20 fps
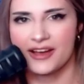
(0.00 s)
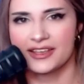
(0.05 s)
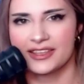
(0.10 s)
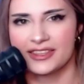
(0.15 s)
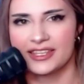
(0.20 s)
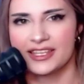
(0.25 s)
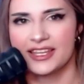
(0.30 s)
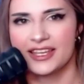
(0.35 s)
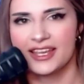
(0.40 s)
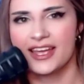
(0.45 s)

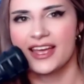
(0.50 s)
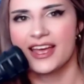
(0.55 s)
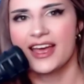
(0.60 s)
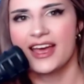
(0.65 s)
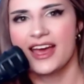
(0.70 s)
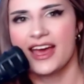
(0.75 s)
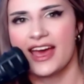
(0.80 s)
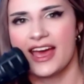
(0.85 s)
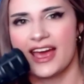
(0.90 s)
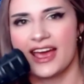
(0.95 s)
thing
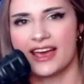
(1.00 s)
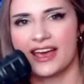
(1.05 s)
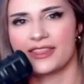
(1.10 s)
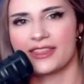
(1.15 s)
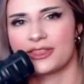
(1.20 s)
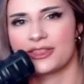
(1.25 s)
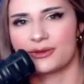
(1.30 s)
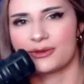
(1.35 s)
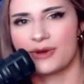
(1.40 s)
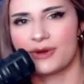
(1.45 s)

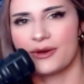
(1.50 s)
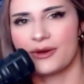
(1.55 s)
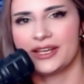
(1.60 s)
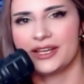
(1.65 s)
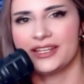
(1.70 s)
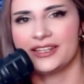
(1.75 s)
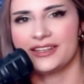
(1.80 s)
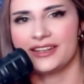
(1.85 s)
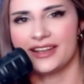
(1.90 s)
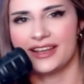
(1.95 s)
and throw
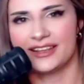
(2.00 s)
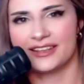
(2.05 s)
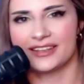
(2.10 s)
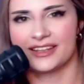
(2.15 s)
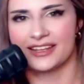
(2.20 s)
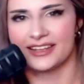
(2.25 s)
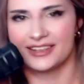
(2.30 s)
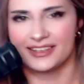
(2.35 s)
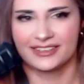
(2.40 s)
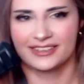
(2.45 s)
it and
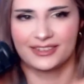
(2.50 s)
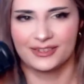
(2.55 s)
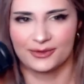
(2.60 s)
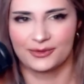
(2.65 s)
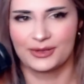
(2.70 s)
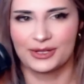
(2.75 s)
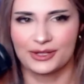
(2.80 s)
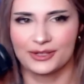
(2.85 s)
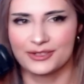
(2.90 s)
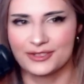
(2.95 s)
like
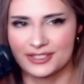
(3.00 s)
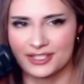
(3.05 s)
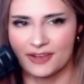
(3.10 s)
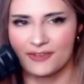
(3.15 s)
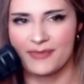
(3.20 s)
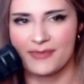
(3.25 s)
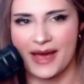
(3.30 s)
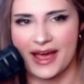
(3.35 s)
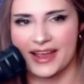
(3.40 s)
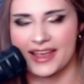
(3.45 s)
reel
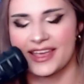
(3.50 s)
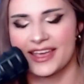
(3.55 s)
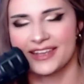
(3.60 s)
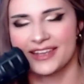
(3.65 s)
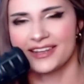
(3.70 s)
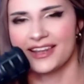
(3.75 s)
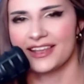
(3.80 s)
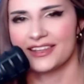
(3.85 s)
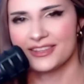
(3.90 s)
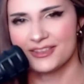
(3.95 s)
herself back
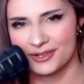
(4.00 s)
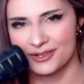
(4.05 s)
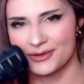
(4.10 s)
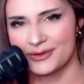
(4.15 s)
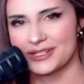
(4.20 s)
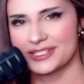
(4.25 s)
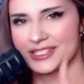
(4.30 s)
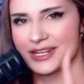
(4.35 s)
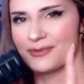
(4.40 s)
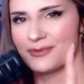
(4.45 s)
in. And the only
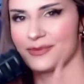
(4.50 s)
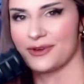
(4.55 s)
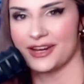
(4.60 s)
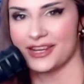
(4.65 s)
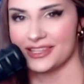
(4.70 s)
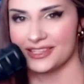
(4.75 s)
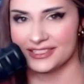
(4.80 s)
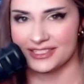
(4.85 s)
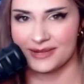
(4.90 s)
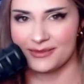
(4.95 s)
reason I'm
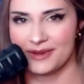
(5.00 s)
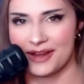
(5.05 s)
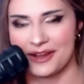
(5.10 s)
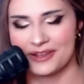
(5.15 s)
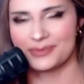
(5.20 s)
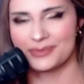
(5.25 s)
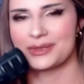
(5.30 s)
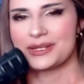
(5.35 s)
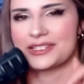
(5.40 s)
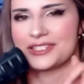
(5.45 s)
bringing this up now
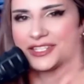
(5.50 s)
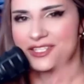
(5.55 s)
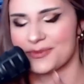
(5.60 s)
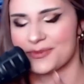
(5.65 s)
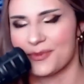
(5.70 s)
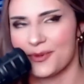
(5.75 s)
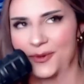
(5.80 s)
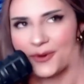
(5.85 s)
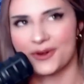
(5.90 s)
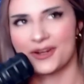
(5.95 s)
is because it's
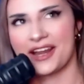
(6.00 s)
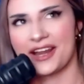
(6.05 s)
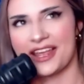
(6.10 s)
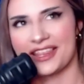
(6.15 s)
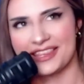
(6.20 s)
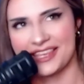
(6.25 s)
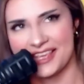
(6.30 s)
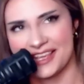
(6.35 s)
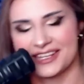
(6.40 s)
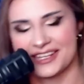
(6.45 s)
important
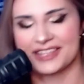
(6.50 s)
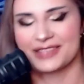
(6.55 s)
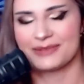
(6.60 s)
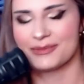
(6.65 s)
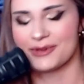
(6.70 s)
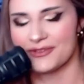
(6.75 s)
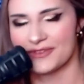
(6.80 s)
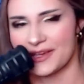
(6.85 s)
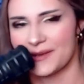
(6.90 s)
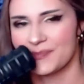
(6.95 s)
at the end of the
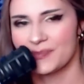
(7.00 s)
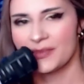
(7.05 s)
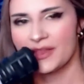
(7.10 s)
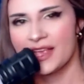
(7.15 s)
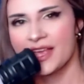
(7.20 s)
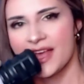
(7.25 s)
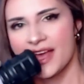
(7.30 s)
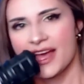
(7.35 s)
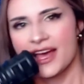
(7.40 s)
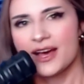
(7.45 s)
movie.
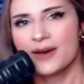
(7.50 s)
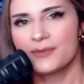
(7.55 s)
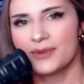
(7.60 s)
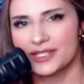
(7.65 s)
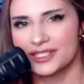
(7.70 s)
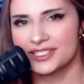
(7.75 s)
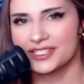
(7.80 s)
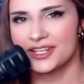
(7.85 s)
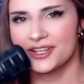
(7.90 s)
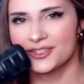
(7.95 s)

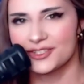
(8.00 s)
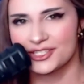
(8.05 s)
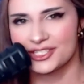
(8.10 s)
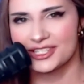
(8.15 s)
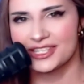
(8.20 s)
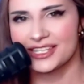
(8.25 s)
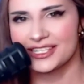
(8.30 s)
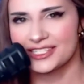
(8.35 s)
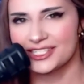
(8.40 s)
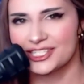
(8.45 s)
But so
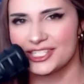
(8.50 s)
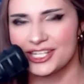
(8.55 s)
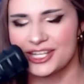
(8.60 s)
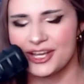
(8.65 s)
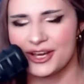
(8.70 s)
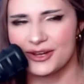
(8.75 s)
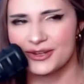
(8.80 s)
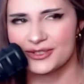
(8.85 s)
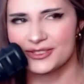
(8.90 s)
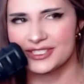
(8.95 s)
then she
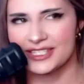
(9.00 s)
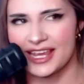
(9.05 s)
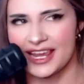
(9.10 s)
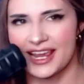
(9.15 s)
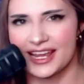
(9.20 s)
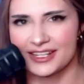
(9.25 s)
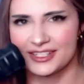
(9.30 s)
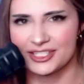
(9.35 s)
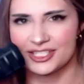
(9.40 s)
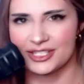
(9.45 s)
goes
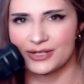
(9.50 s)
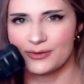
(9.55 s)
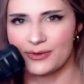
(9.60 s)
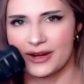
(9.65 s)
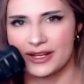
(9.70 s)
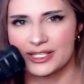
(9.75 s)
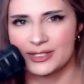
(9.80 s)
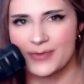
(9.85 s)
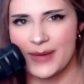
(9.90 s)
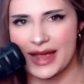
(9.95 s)
and she
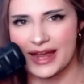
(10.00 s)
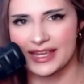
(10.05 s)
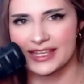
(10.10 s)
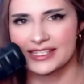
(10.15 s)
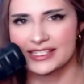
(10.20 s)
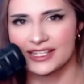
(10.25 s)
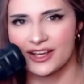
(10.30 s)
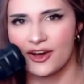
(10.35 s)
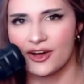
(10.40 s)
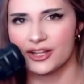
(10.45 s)
runs back
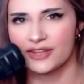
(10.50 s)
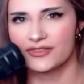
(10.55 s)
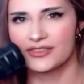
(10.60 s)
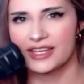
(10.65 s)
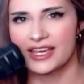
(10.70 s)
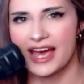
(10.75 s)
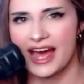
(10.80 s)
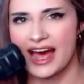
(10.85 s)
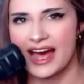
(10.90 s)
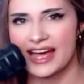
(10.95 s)
into all of
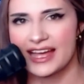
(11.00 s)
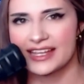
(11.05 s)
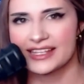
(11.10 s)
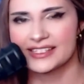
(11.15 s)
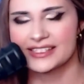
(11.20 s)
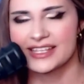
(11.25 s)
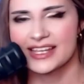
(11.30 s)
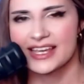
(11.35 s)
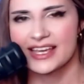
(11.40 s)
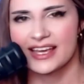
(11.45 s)
the
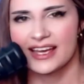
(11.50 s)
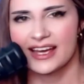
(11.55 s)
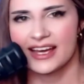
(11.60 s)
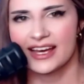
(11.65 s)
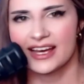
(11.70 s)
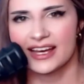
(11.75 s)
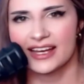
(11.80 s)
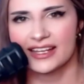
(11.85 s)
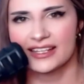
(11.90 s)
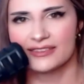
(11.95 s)
guys
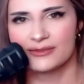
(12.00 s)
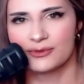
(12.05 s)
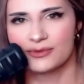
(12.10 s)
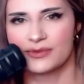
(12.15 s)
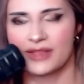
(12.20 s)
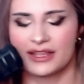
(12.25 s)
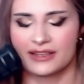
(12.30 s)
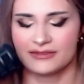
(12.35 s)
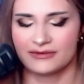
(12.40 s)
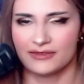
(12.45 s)

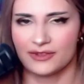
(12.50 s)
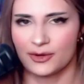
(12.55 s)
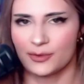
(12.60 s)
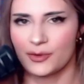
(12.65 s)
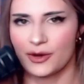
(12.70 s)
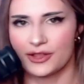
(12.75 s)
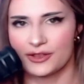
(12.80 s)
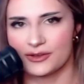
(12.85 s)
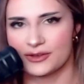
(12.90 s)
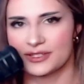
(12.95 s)
that her
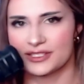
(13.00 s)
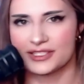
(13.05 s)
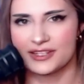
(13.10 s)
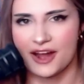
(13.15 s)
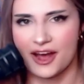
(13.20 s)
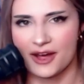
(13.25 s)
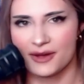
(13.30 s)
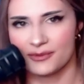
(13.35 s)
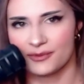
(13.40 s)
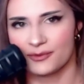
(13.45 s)
brother is
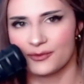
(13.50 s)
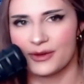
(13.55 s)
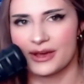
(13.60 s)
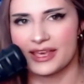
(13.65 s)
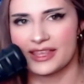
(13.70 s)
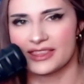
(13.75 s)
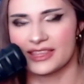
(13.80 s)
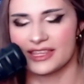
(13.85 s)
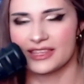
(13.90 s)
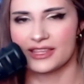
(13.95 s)
not
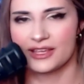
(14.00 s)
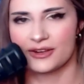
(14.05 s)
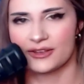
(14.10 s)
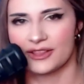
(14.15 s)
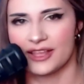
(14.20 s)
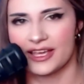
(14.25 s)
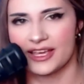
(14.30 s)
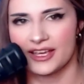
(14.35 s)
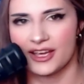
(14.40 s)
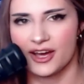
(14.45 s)
with, and they're
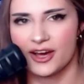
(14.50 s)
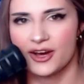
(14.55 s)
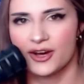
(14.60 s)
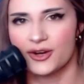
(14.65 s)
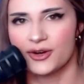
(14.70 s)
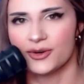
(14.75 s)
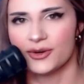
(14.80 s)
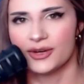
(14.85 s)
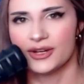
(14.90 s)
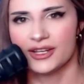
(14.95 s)
like,
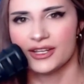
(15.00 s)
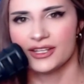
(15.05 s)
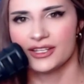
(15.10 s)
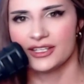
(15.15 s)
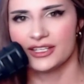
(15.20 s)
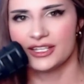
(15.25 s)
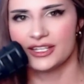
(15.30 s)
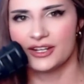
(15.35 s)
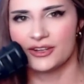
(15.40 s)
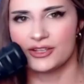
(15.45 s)
oh,
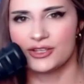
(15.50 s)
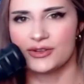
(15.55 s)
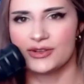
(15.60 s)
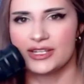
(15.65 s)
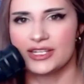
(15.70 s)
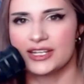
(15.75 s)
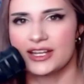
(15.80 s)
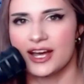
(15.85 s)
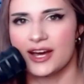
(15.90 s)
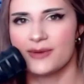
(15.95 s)
you know, you
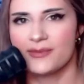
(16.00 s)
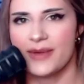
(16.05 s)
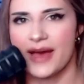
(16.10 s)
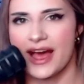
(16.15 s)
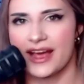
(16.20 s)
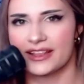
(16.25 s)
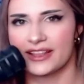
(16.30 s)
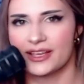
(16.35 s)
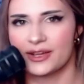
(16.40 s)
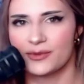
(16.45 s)
need to come
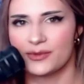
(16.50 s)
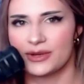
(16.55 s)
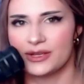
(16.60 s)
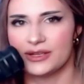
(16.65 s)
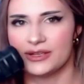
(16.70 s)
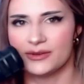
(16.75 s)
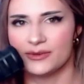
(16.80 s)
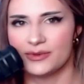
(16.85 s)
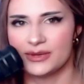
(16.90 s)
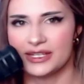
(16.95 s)
back, like
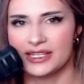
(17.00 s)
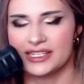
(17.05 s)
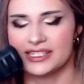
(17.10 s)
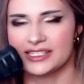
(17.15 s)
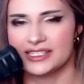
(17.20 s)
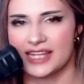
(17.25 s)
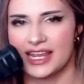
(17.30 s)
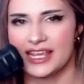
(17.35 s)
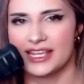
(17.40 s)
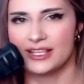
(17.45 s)
we need
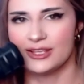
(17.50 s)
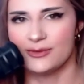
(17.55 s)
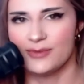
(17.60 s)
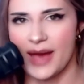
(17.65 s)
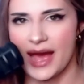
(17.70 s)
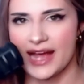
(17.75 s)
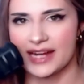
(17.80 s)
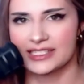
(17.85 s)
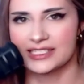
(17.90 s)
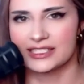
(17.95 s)
to take you
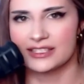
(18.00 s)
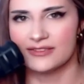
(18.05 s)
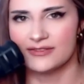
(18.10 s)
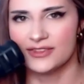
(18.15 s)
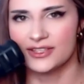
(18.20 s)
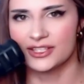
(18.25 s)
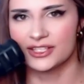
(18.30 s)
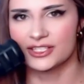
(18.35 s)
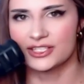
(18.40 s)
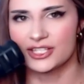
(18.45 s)
back to the
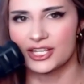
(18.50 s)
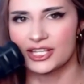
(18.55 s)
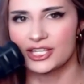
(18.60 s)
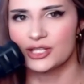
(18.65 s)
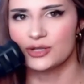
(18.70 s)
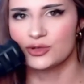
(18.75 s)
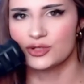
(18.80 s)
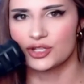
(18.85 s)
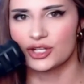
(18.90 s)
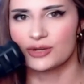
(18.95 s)
village, like
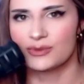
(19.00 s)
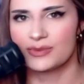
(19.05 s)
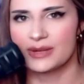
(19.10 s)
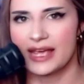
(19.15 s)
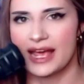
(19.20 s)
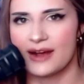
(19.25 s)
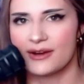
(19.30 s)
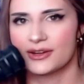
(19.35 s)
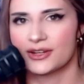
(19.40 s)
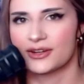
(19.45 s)
you shouldn't
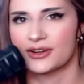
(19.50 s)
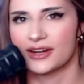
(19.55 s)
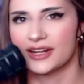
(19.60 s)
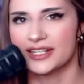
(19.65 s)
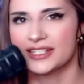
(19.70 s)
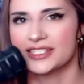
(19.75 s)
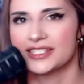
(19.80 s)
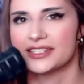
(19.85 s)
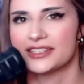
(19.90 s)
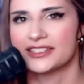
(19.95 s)
be out here
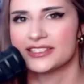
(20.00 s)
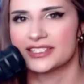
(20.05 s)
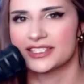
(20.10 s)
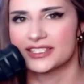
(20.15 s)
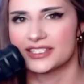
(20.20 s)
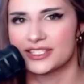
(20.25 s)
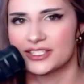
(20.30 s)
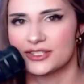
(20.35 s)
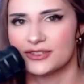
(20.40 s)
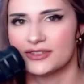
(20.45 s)
hunting, this
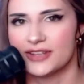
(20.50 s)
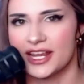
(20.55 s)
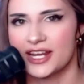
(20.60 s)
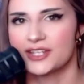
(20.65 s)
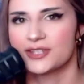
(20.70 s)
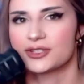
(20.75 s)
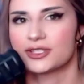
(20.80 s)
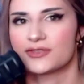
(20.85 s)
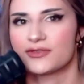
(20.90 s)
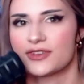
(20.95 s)
is too
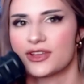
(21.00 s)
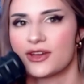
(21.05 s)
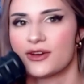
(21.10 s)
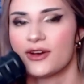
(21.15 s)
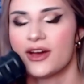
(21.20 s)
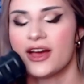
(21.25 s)
dangerous for you.